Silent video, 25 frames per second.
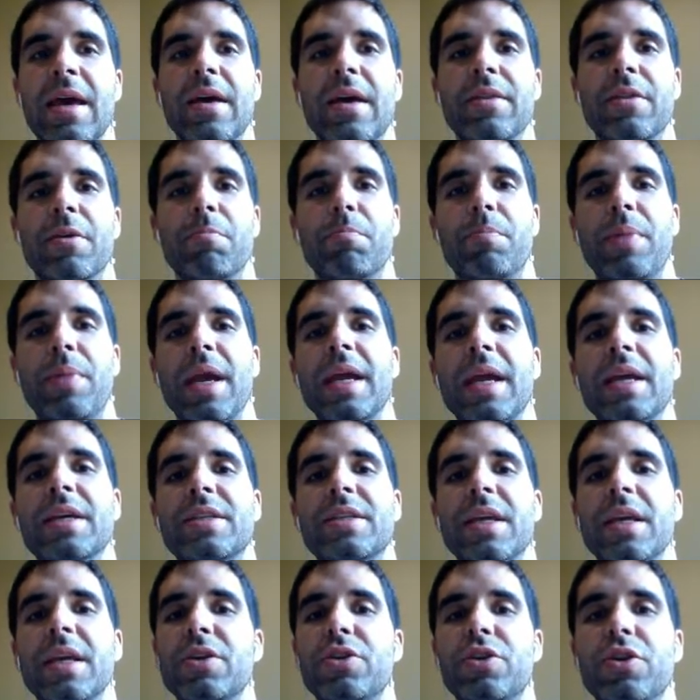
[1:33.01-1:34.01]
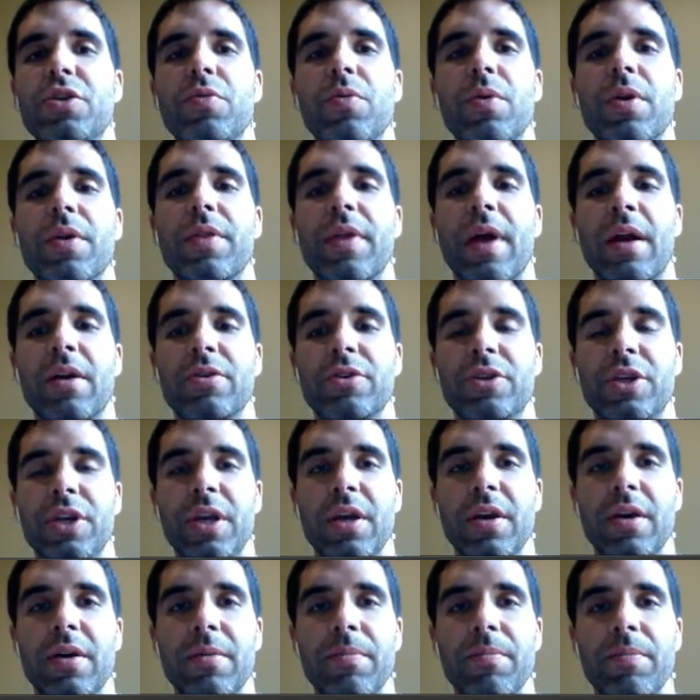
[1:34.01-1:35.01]
The biggest issue with our
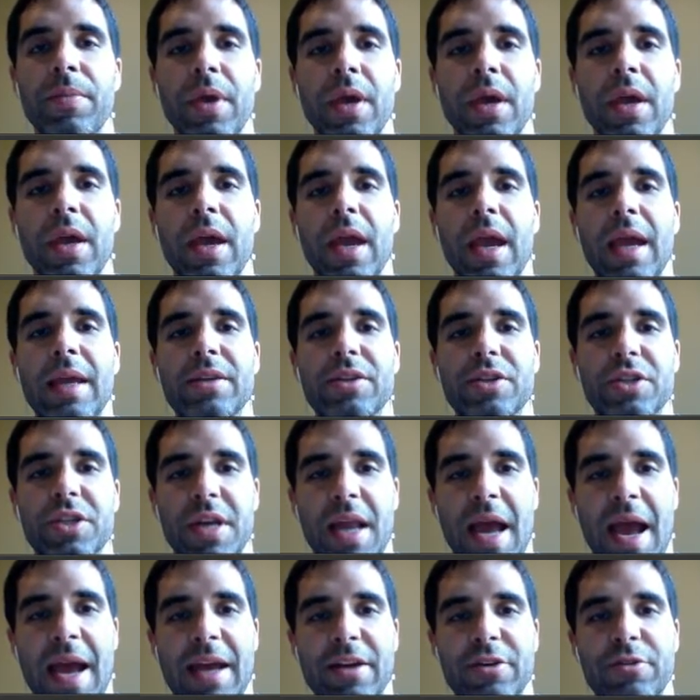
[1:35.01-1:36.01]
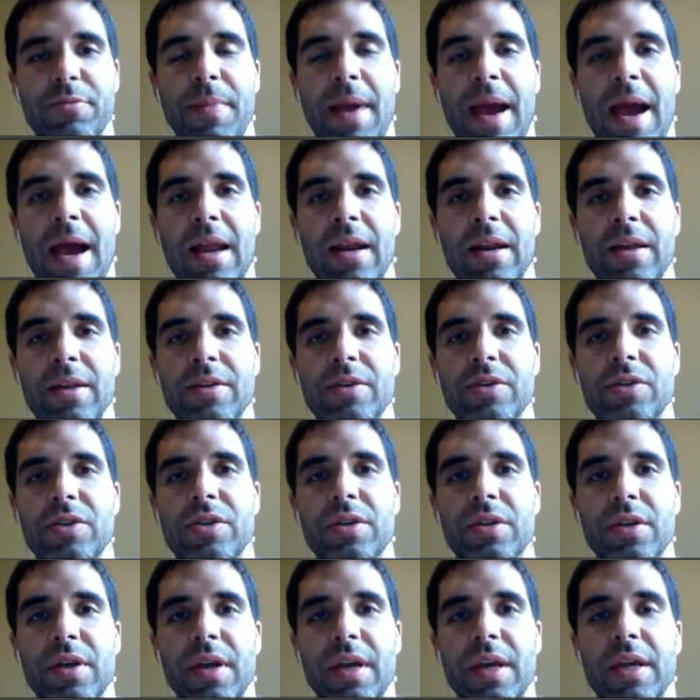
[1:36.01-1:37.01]
gym in snatch balance
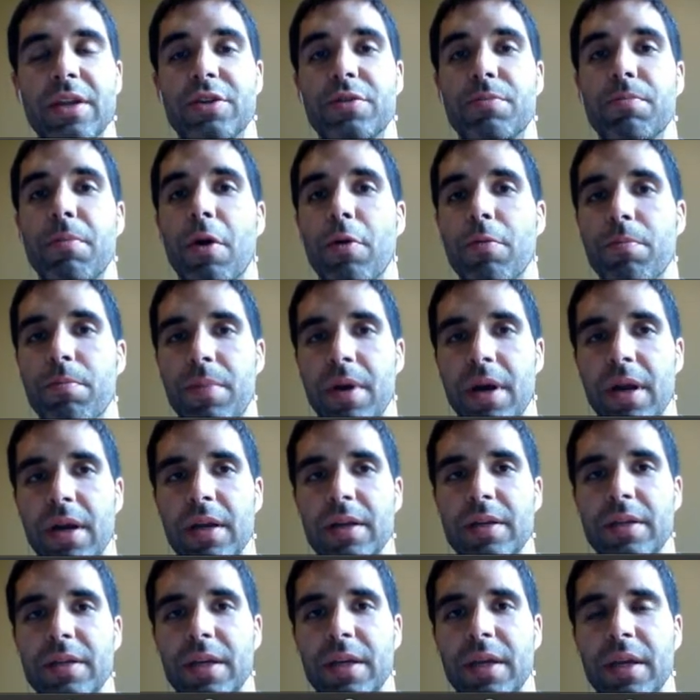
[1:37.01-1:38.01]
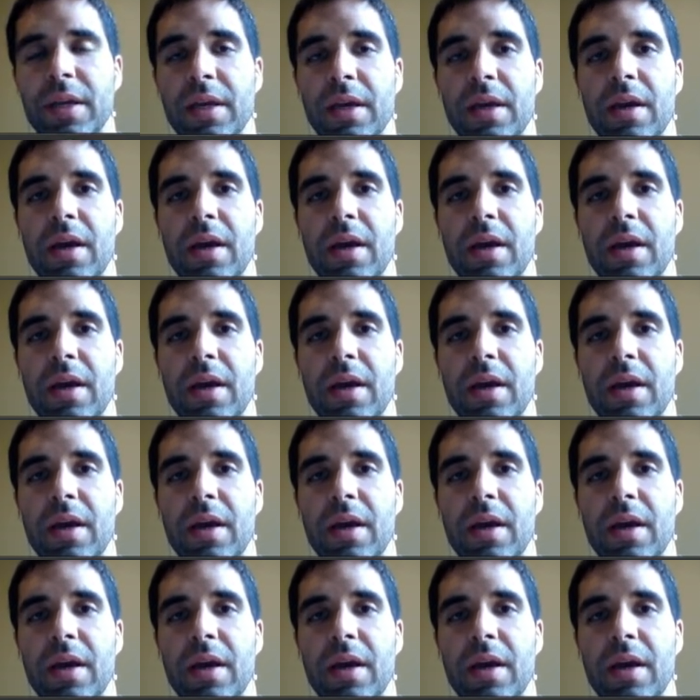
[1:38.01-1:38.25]
is mobility.